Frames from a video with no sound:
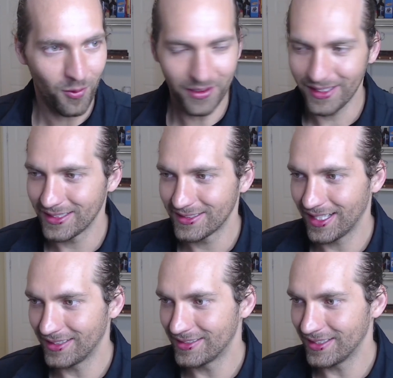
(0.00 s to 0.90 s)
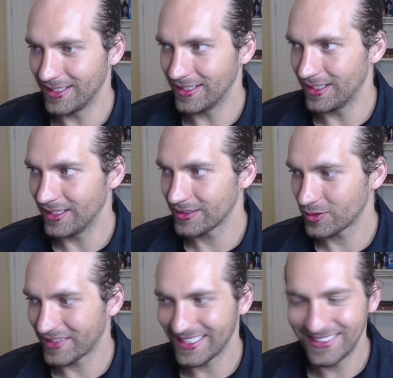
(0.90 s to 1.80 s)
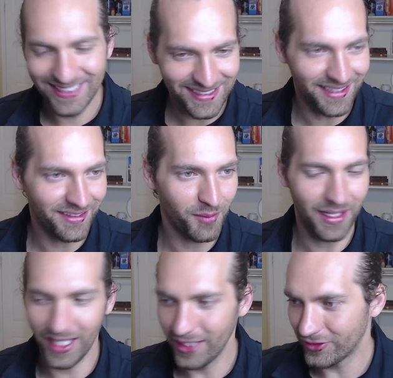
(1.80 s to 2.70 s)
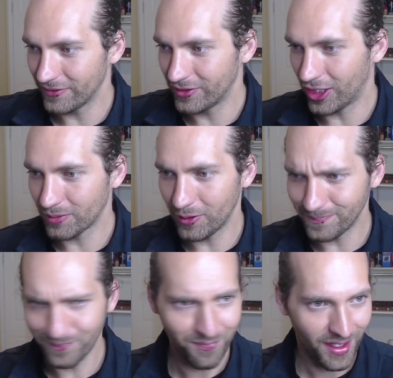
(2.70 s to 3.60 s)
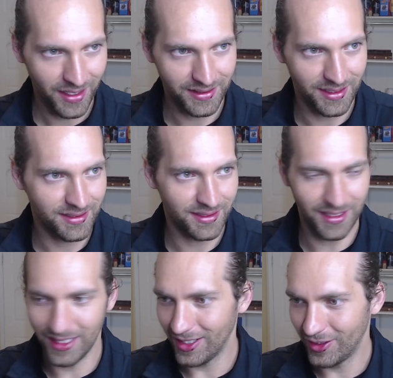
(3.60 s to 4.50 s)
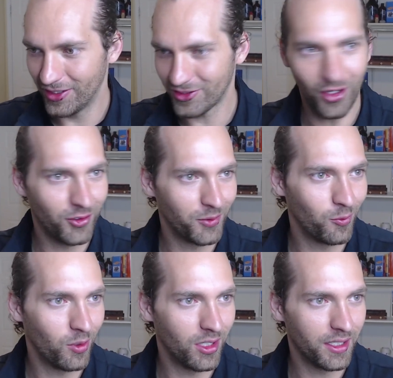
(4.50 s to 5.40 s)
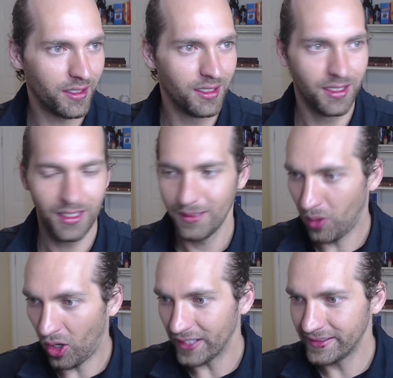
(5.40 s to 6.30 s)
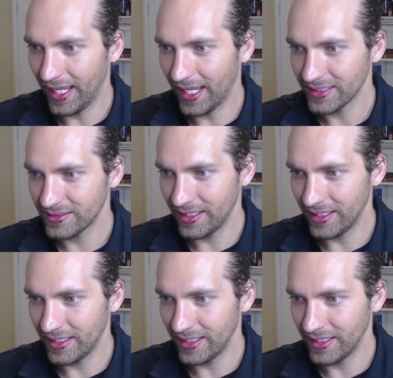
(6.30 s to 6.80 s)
One of the things that's sort of a consistent in my life that I've talked about is this All-in-One podcast.